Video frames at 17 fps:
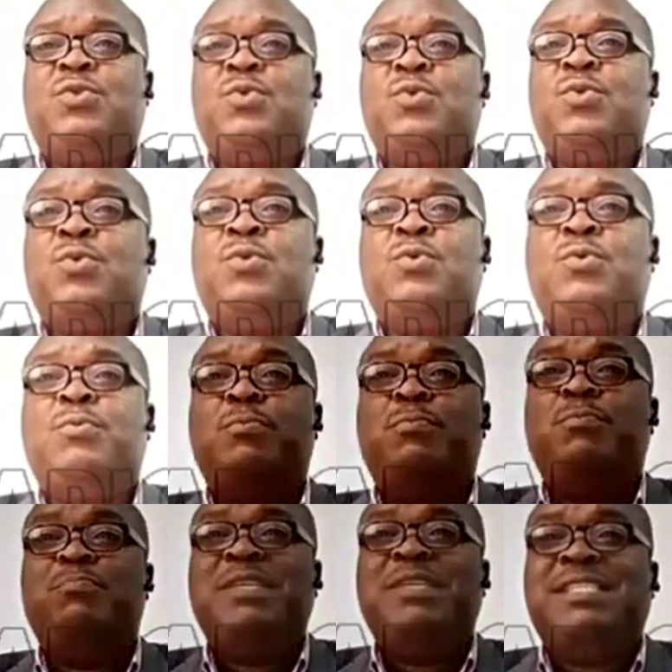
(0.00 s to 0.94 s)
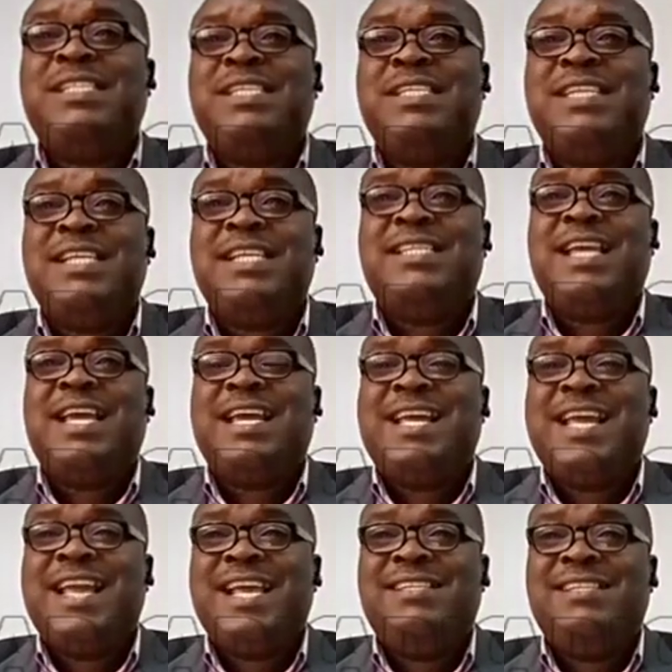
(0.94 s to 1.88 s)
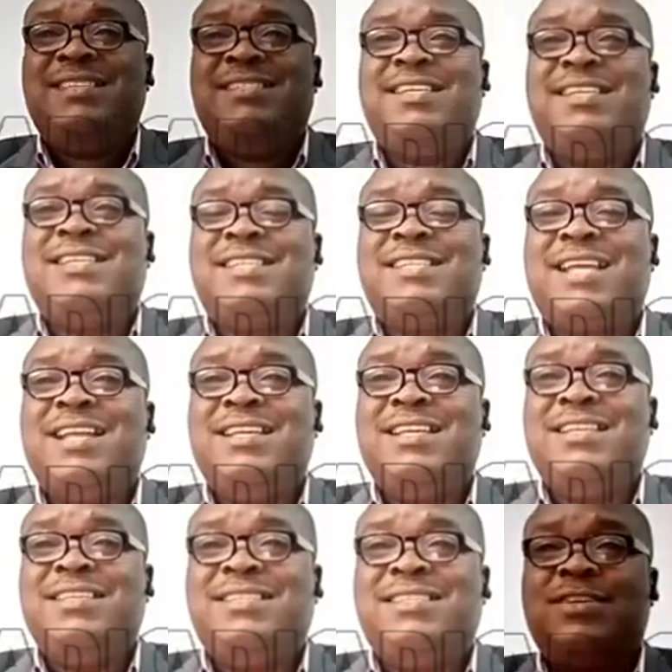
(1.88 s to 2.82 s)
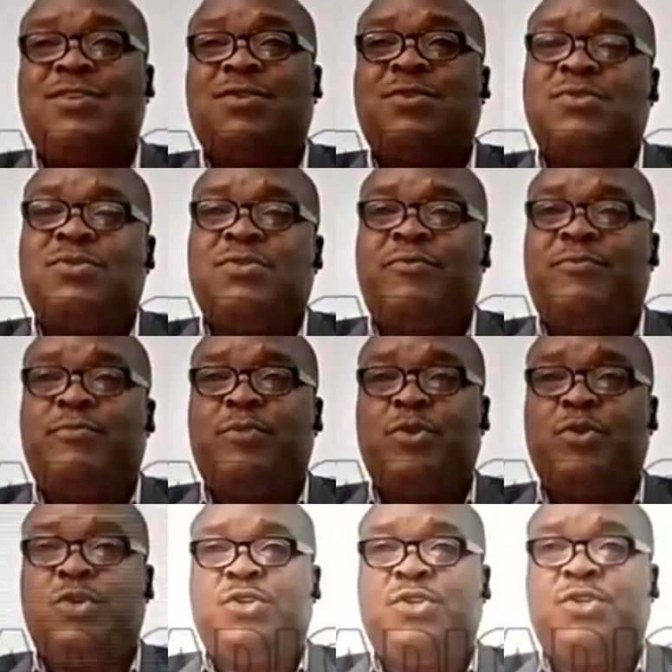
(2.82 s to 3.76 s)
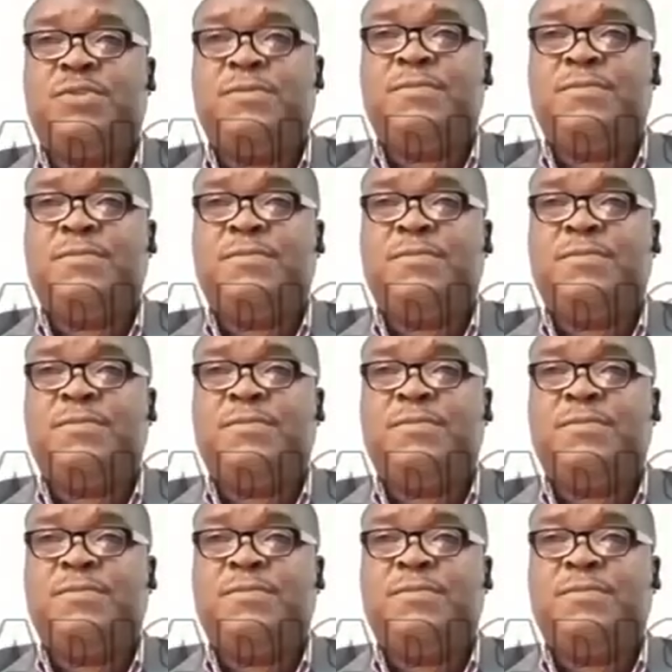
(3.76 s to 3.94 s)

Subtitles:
So it against the escalating cost of production,